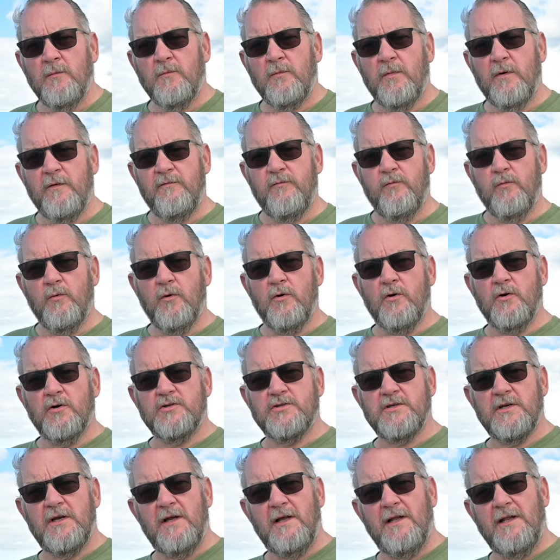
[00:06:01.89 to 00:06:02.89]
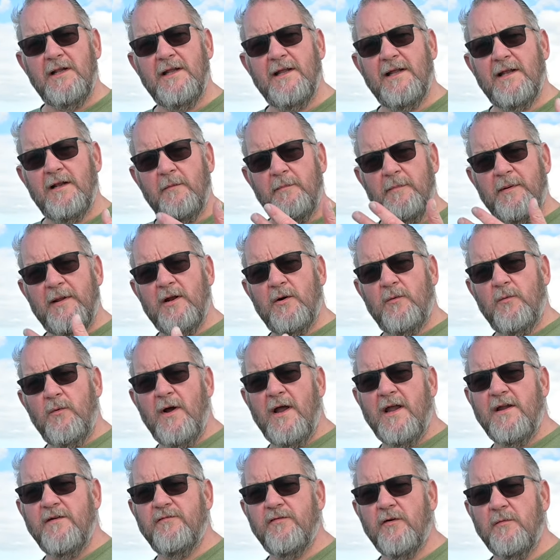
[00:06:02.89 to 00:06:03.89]
we've walked a little bit
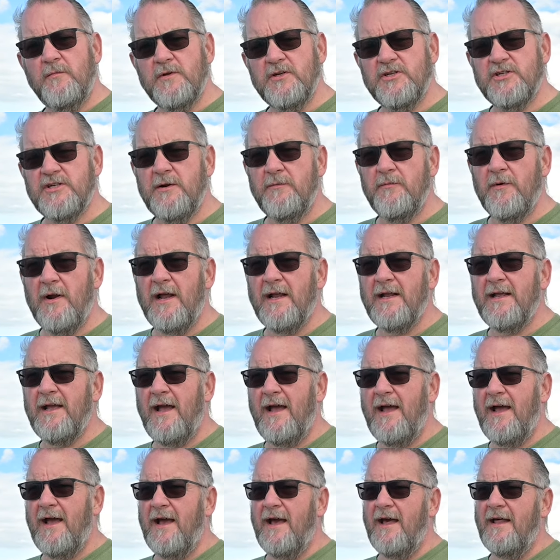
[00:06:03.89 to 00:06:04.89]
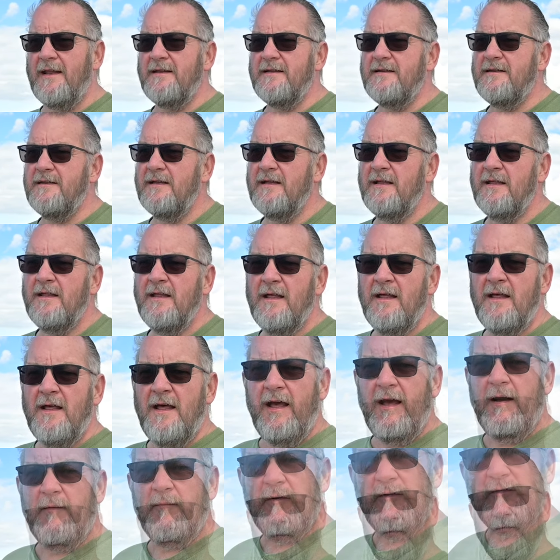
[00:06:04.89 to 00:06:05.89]
away from the shipwreck, and
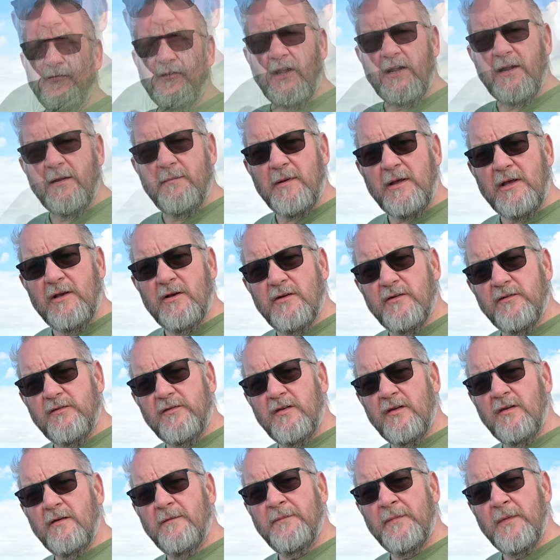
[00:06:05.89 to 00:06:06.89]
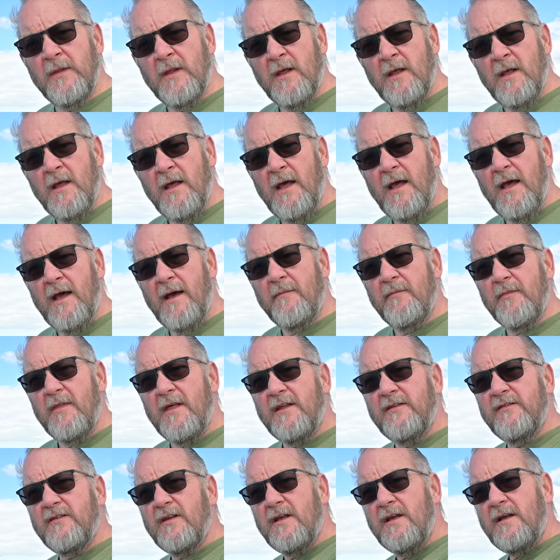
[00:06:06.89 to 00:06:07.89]
we've done it because
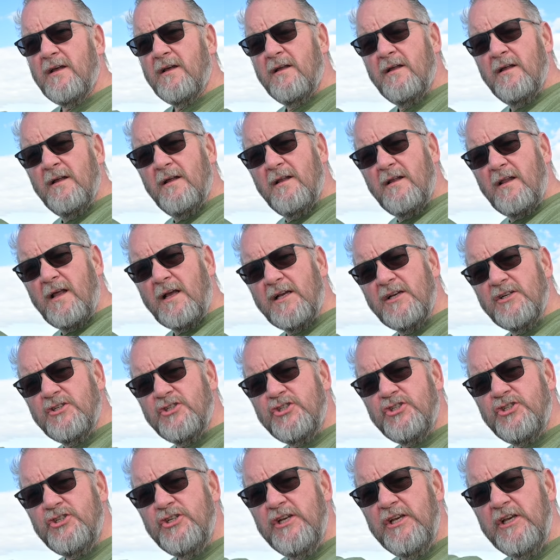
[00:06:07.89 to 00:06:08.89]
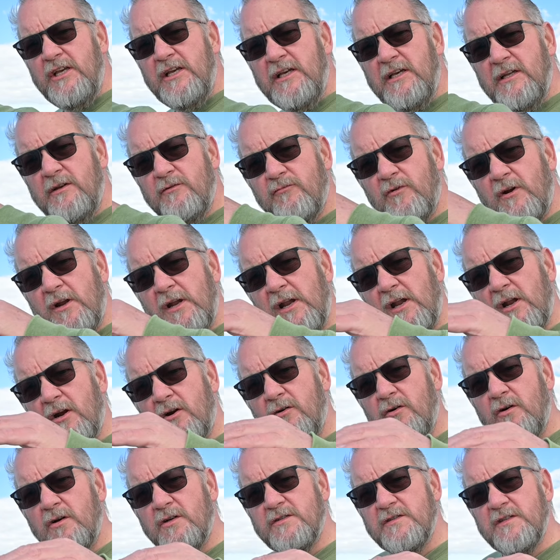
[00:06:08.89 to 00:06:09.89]
there's a like a sheen running
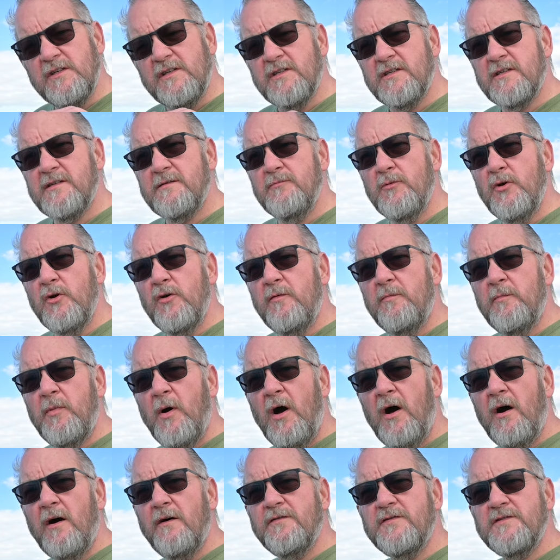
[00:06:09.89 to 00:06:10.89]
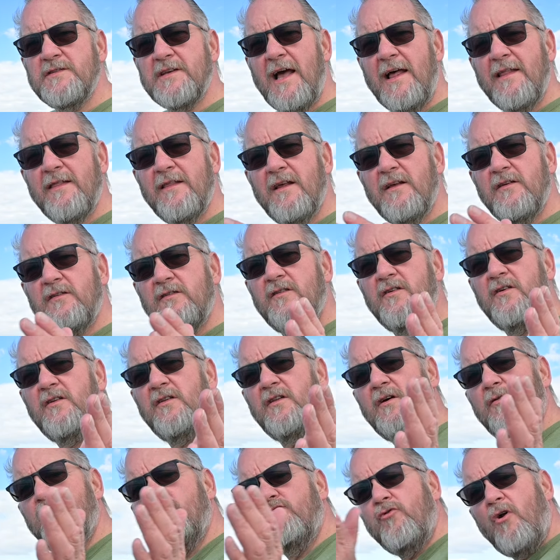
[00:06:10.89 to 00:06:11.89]
across this smooth part of sand that's to
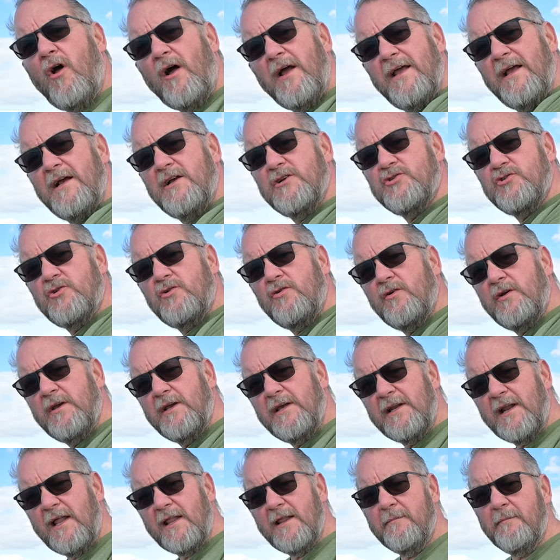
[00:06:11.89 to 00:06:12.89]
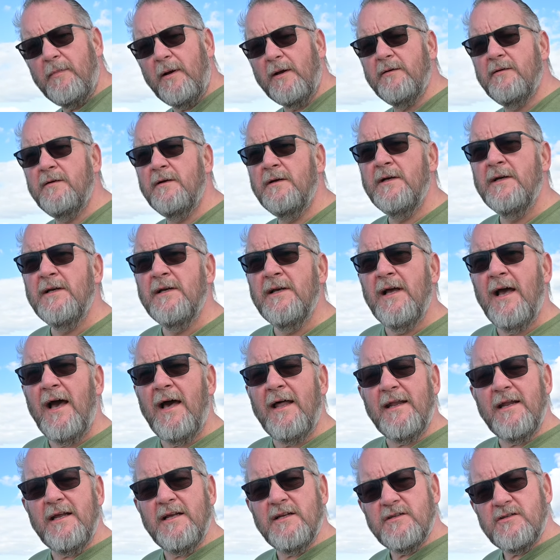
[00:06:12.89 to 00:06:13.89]
the right as you're looking at the boat,
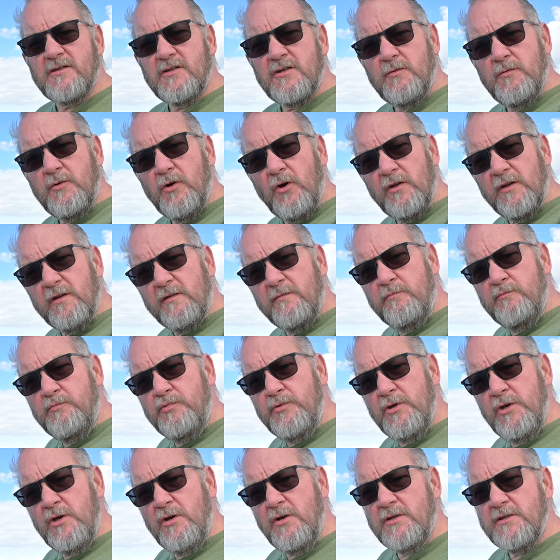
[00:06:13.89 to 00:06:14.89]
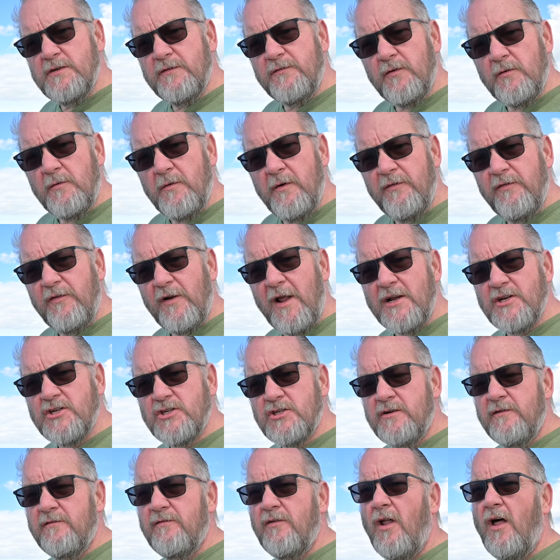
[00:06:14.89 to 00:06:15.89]
and it's got this beautiful
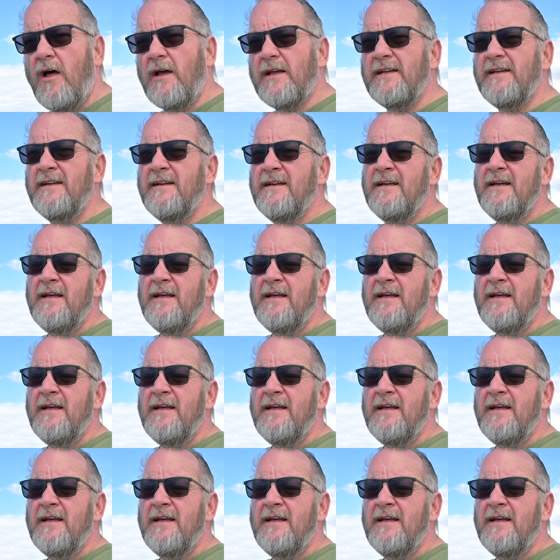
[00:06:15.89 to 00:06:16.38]
reflection of light.